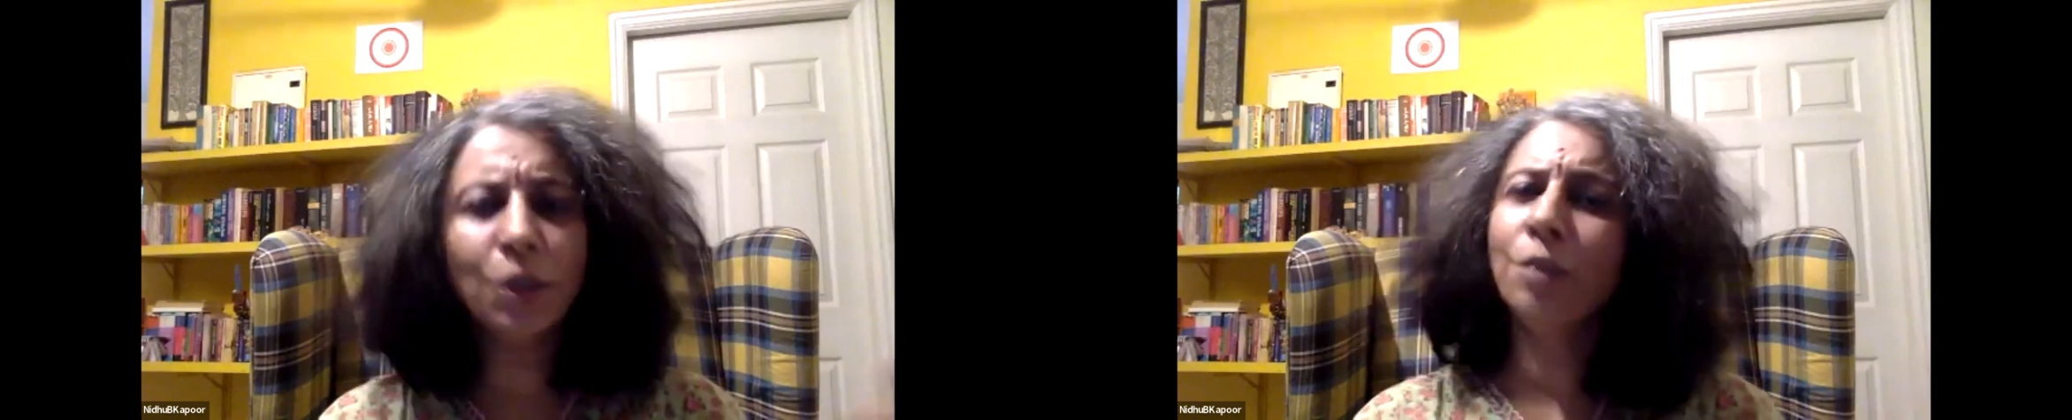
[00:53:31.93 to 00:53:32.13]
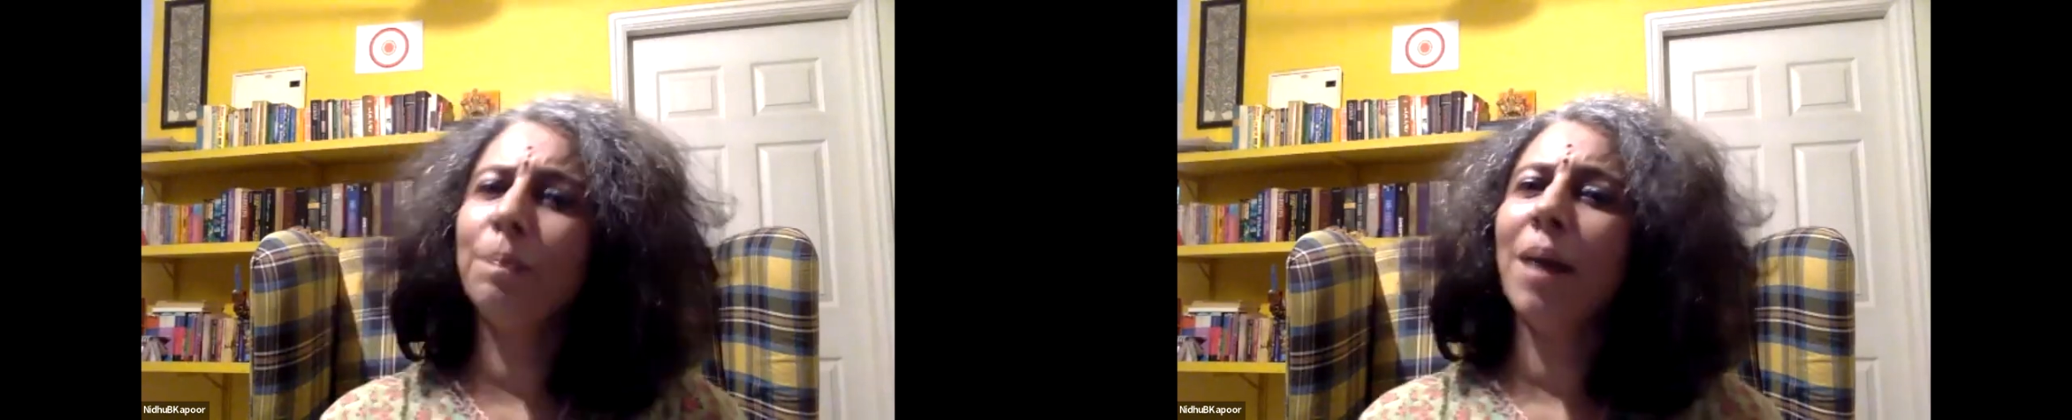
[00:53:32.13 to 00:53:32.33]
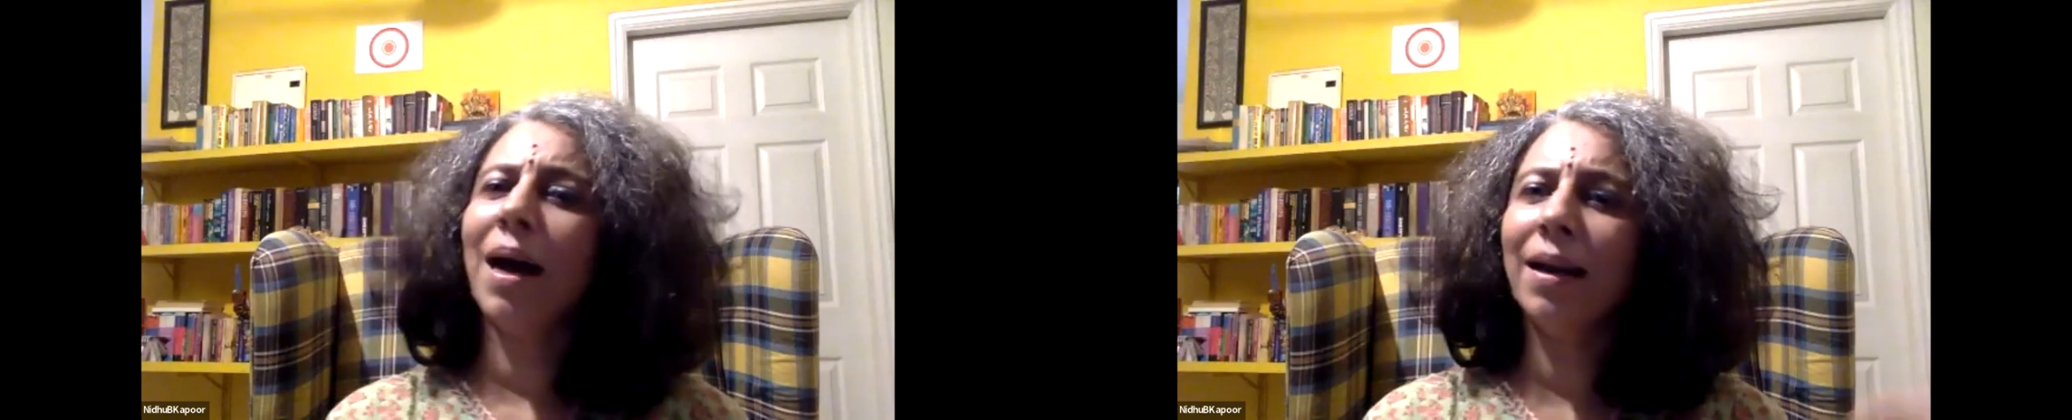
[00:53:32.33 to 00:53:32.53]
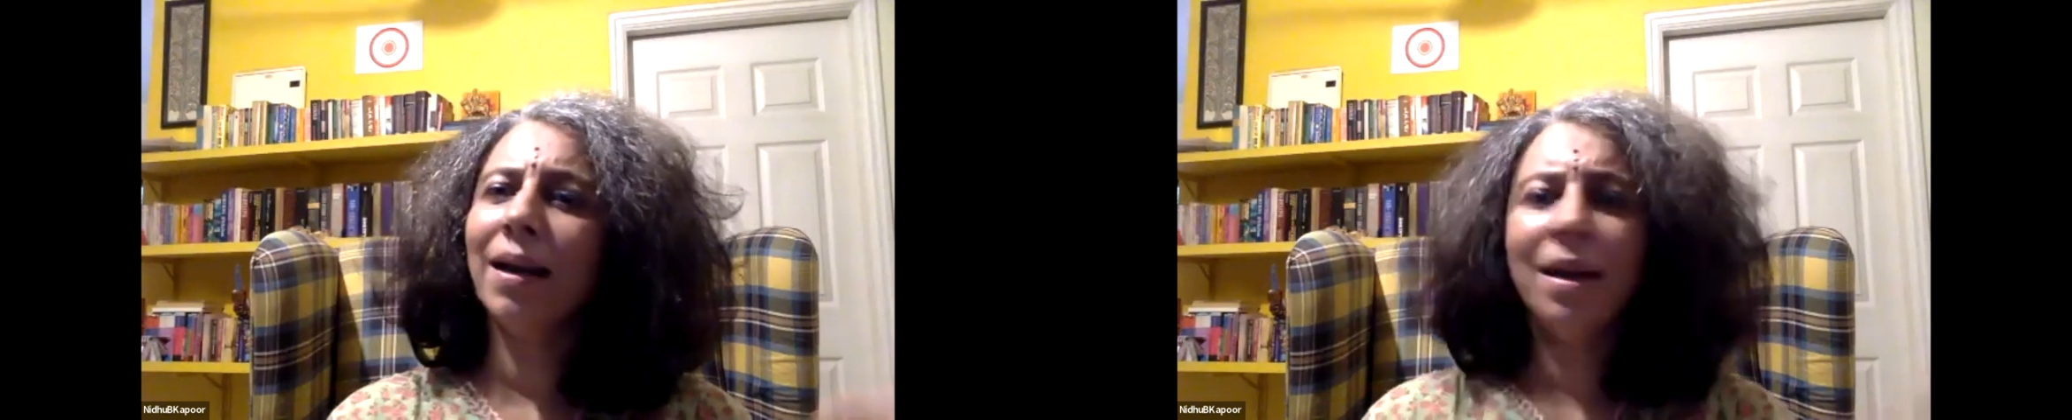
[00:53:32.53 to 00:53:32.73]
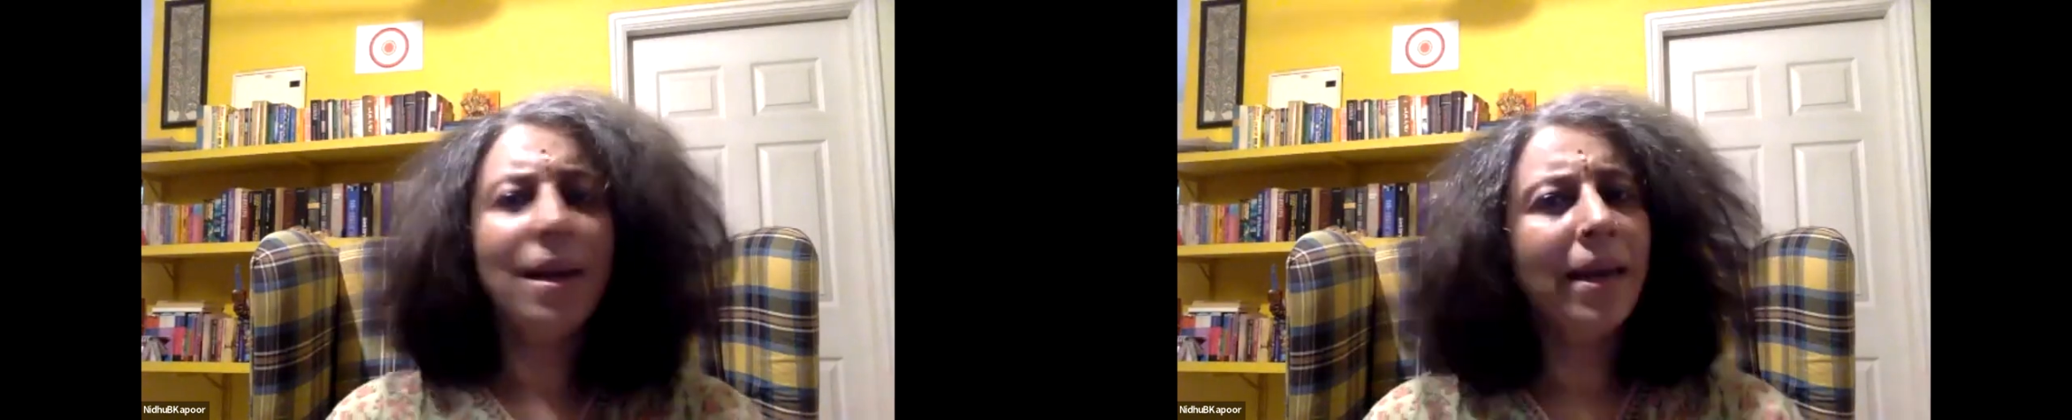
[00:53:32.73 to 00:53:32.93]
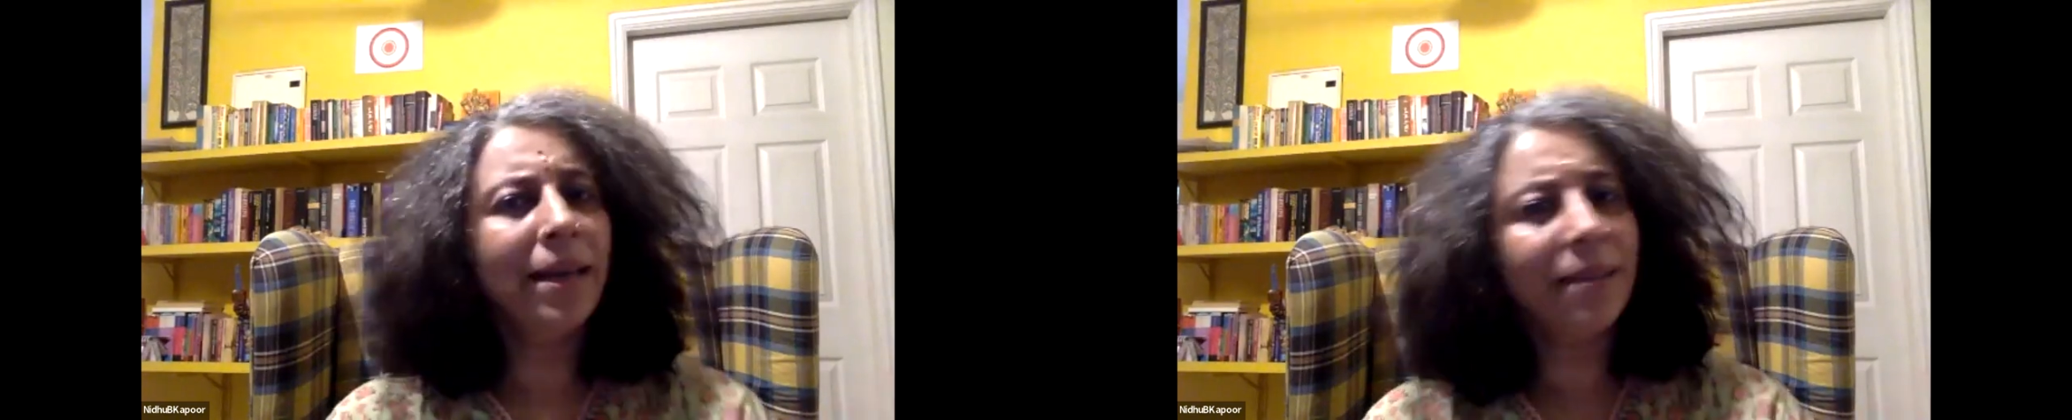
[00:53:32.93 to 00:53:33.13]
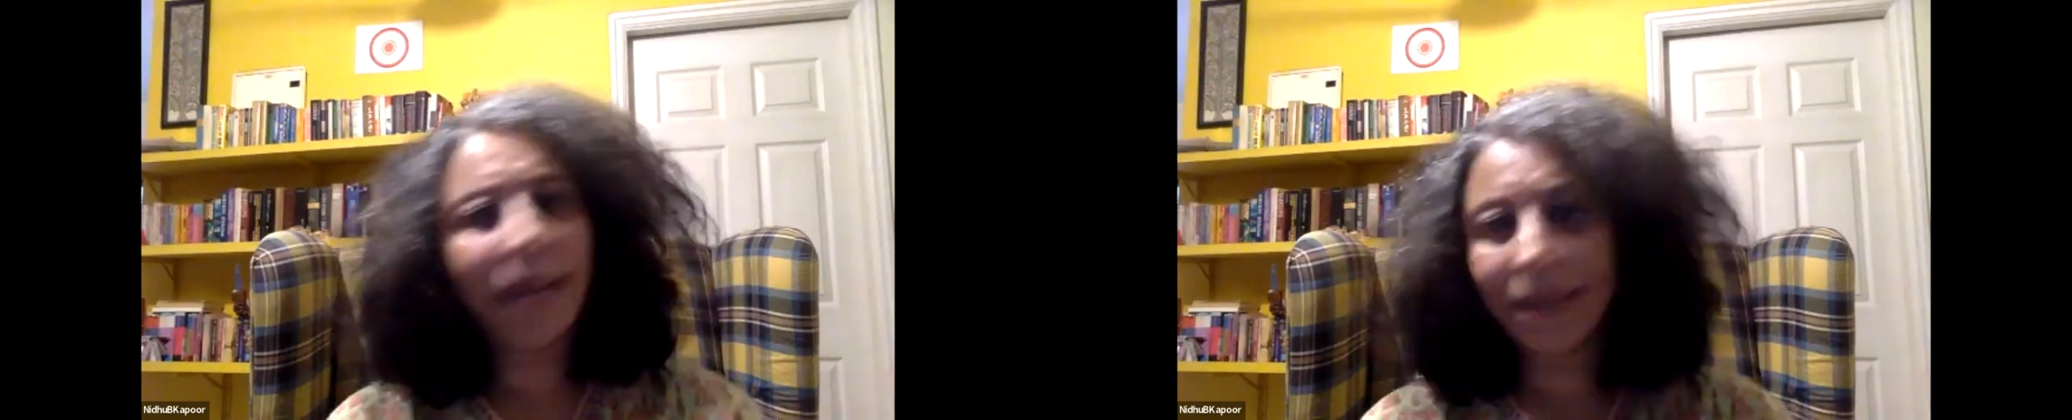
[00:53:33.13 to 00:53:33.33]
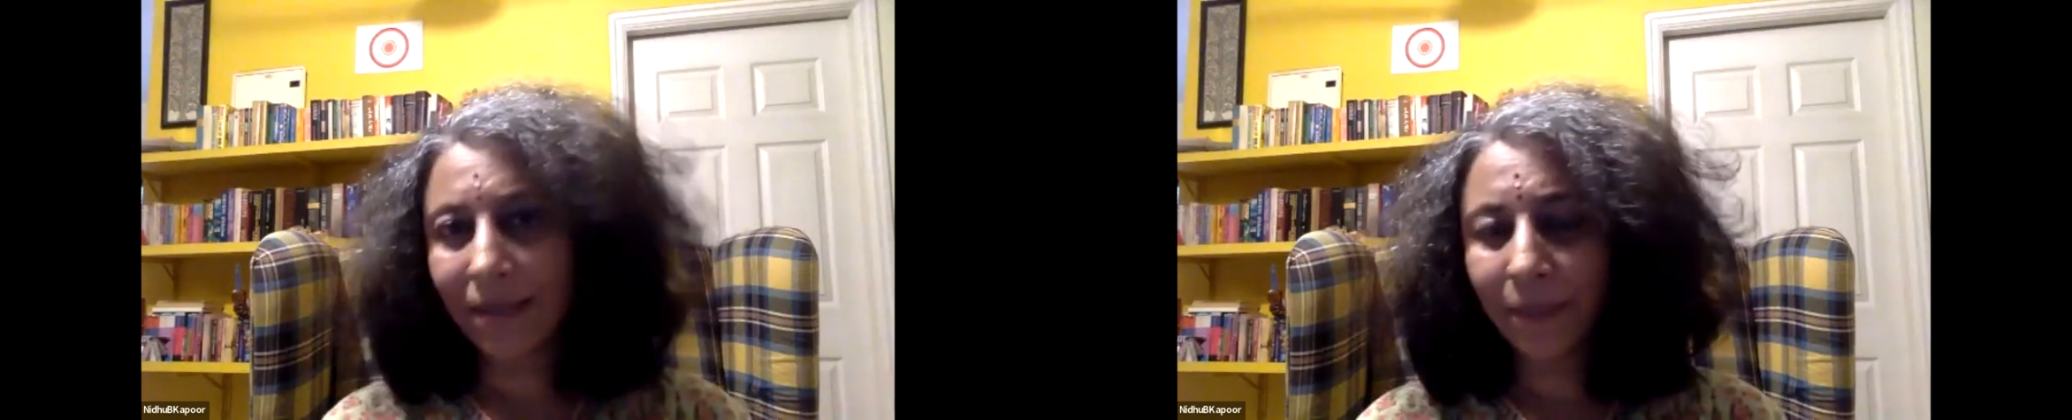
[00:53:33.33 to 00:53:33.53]
Goodbye,
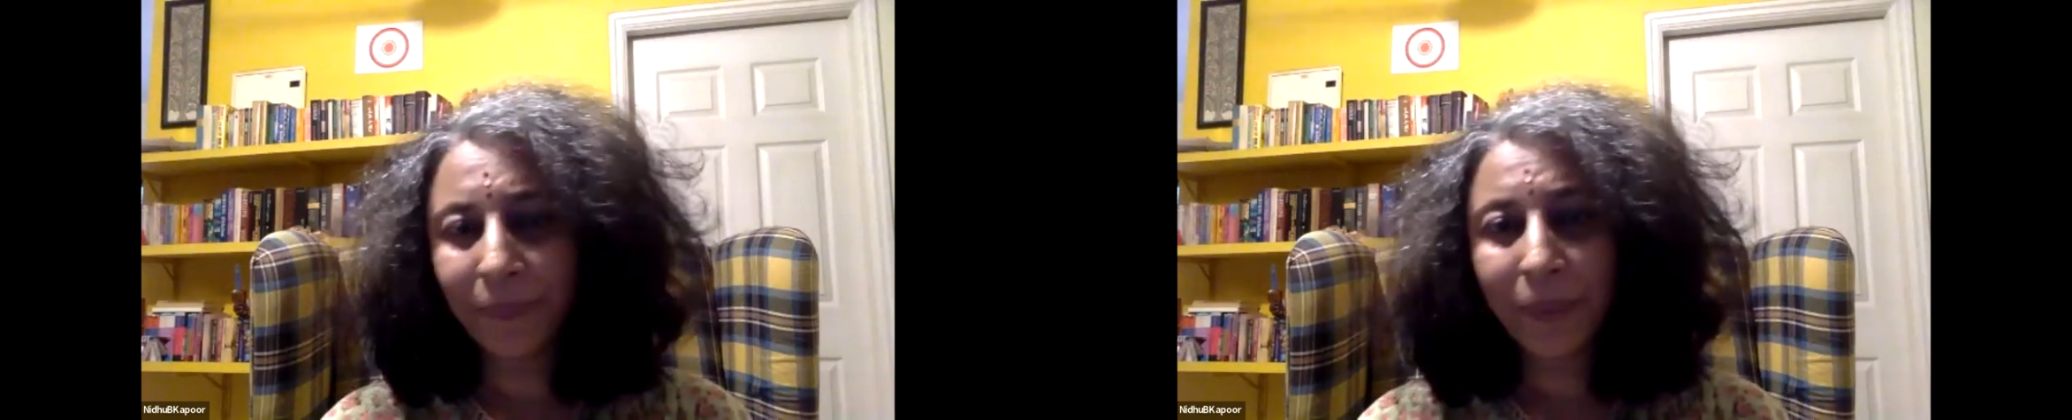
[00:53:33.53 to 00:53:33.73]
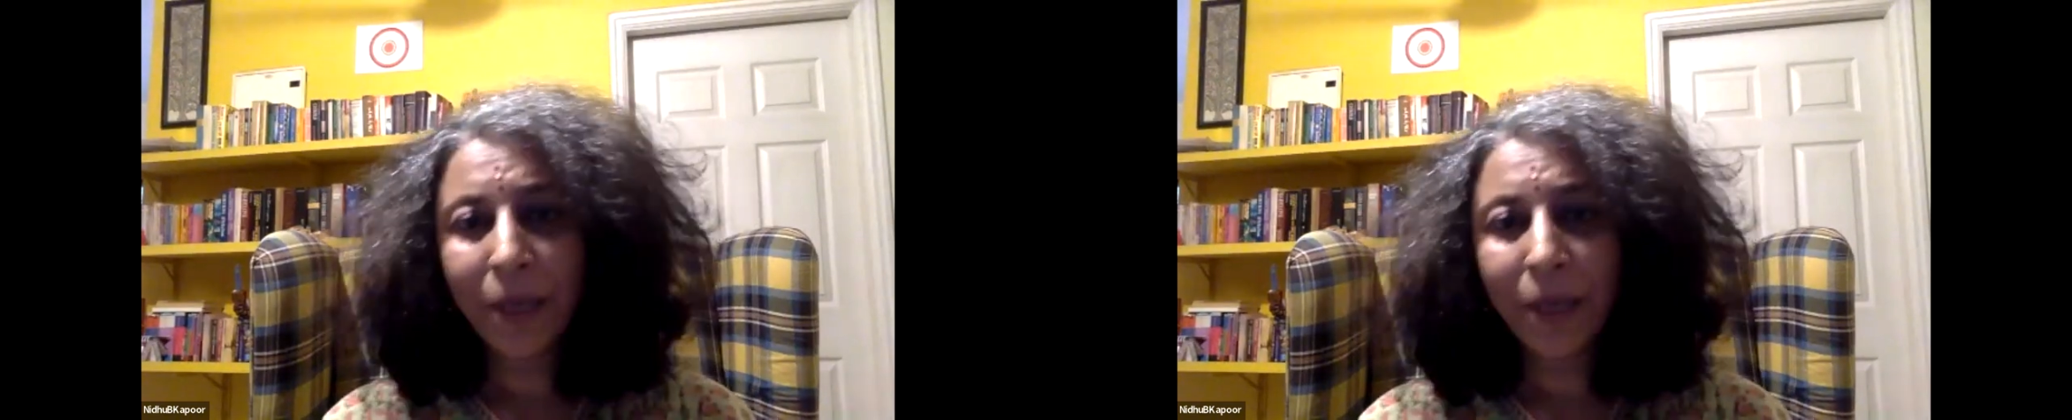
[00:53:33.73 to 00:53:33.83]
anxiety.